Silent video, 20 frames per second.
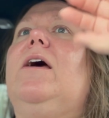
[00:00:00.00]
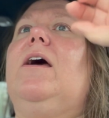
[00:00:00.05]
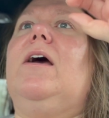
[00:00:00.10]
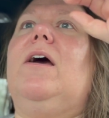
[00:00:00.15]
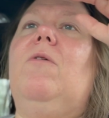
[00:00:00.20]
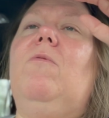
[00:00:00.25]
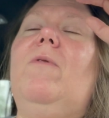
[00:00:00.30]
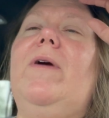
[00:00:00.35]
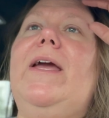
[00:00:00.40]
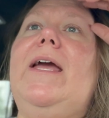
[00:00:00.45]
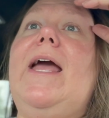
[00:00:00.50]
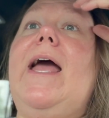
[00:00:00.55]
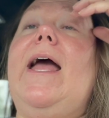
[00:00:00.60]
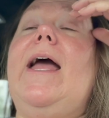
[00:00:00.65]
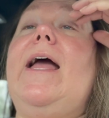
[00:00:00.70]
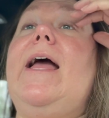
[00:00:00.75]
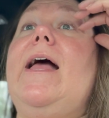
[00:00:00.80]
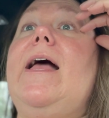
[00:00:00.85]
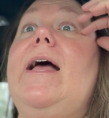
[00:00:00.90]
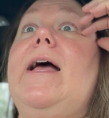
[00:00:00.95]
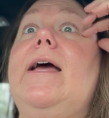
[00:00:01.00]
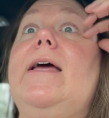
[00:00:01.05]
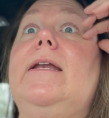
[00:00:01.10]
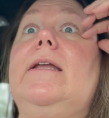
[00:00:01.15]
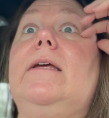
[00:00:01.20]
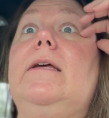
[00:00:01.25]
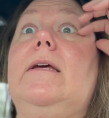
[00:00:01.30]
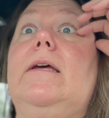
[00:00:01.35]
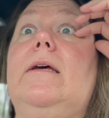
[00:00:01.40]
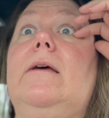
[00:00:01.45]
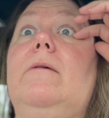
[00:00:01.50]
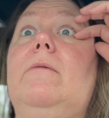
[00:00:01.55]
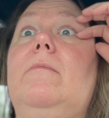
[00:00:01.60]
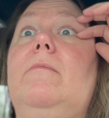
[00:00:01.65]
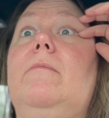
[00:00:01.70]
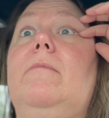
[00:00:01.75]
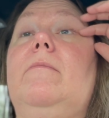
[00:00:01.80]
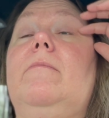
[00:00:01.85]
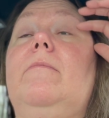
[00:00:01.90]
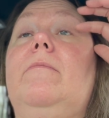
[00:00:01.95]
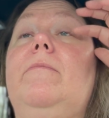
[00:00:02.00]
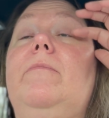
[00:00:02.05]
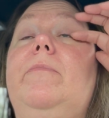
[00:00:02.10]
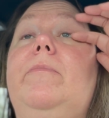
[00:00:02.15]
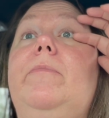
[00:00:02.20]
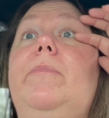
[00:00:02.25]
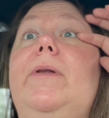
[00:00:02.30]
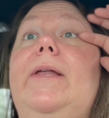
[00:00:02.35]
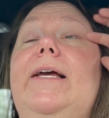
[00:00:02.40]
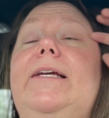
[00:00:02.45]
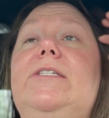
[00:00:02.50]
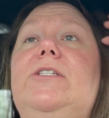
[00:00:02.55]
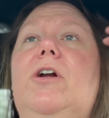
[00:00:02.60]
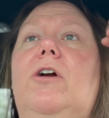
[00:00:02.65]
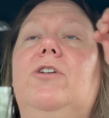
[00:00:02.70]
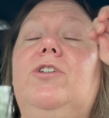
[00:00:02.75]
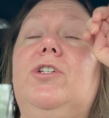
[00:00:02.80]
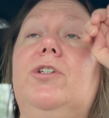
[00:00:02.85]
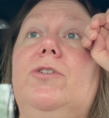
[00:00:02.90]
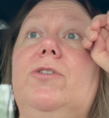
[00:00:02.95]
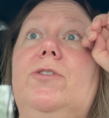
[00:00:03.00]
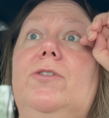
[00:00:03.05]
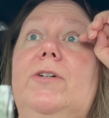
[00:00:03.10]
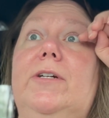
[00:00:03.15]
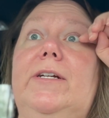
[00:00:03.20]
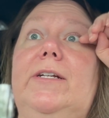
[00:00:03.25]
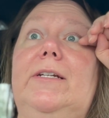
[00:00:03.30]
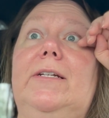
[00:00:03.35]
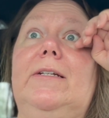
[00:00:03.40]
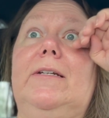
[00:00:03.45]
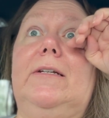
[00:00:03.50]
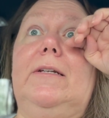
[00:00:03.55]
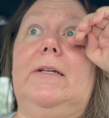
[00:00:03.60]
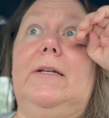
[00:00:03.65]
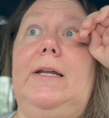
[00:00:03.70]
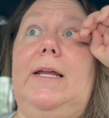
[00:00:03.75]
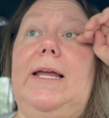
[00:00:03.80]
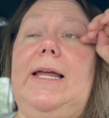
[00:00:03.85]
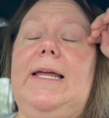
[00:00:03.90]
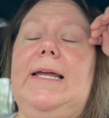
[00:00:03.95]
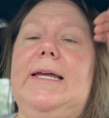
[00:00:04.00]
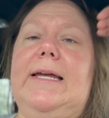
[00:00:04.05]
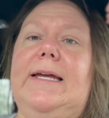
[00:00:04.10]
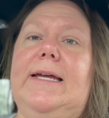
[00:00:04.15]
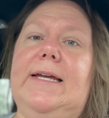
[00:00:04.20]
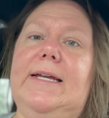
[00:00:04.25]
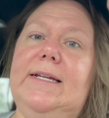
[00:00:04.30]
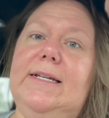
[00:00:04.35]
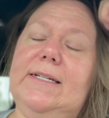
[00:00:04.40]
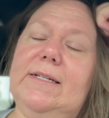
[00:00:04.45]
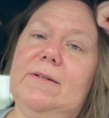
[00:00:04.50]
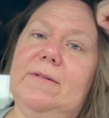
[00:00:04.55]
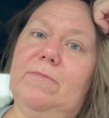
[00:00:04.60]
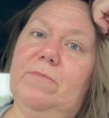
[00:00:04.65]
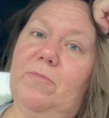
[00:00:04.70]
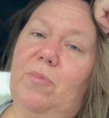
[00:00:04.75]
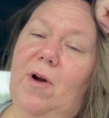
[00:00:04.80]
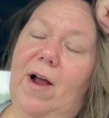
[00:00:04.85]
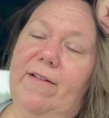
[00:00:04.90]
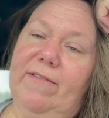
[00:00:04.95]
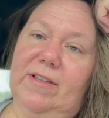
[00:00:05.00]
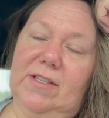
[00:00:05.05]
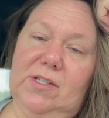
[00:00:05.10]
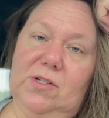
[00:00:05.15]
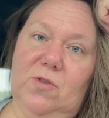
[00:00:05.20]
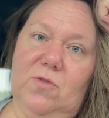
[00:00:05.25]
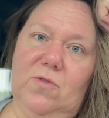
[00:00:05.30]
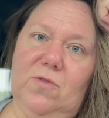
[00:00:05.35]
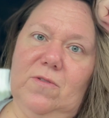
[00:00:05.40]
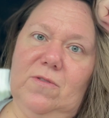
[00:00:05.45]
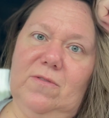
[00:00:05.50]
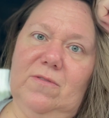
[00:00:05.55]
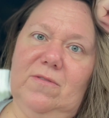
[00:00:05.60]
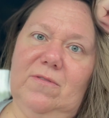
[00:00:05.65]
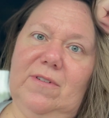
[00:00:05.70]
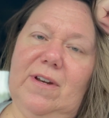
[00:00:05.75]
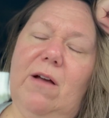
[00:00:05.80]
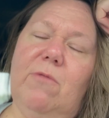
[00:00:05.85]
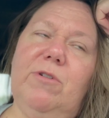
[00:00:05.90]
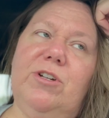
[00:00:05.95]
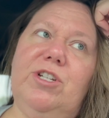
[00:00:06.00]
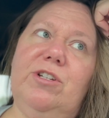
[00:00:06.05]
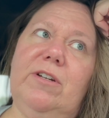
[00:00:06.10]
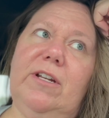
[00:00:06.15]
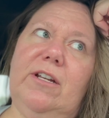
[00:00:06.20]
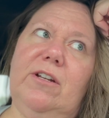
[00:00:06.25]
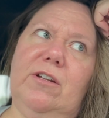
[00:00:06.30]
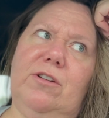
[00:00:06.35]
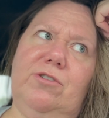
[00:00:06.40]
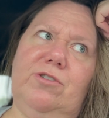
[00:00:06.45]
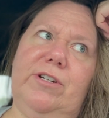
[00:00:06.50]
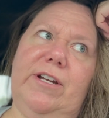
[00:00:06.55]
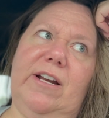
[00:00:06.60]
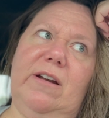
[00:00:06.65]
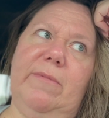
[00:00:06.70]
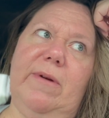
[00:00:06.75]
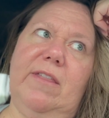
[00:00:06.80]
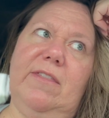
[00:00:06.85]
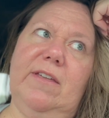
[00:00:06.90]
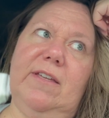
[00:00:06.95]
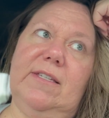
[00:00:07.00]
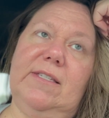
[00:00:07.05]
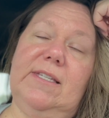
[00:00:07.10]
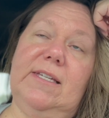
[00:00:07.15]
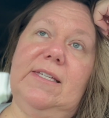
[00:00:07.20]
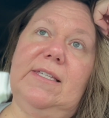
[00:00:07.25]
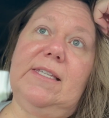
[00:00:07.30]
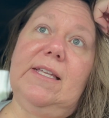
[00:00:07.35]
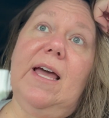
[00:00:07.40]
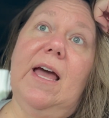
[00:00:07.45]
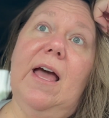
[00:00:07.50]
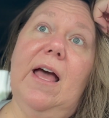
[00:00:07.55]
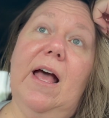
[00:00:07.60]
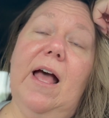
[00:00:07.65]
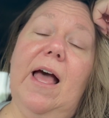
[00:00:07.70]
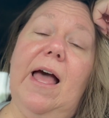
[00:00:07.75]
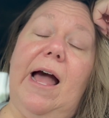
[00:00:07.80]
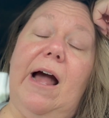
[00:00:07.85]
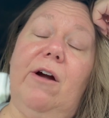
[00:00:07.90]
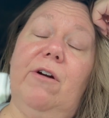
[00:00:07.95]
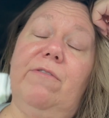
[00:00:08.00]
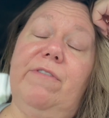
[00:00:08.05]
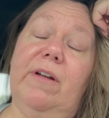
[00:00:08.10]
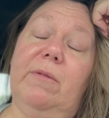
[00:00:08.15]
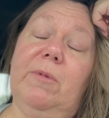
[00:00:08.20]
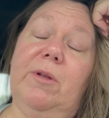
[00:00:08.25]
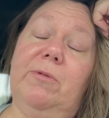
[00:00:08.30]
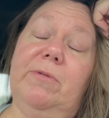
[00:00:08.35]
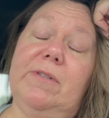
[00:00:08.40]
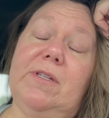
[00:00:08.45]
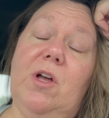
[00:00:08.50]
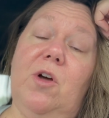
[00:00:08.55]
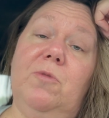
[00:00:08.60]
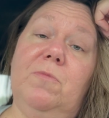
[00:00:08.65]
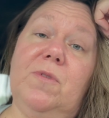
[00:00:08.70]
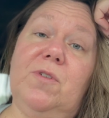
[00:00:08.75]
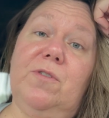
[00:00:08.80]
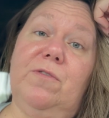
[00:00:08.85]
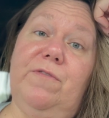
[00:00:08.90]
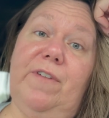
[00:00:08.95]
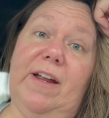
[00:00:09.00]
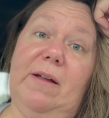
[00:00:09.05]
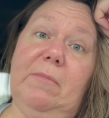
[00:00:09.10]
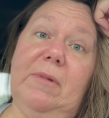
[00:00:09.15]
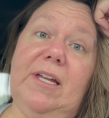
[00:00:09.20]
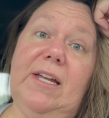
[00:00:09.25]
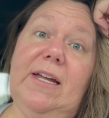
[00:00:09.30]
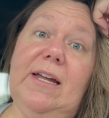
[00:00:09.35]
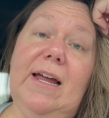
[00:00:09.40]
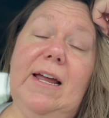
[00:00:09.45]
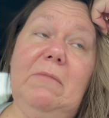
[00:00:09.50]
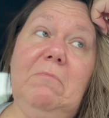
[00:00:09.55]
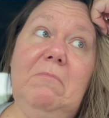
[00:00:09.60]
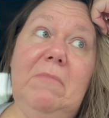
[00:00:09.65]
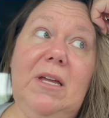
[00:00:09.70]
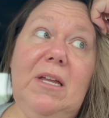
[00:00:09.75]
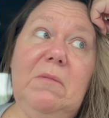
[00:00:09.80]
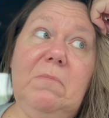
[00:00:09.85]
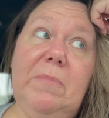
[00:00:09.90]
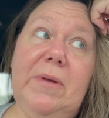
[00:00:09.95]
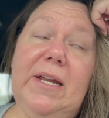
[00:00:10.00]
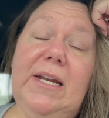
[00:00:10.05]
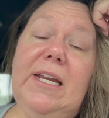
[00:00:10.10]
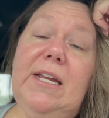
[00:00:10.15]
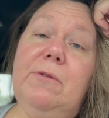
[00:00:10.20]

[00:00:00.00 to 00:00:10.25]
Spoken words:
we had placed our children in private school. Now, what you need to understand about this is our family was a homeschool family, and Meet Penny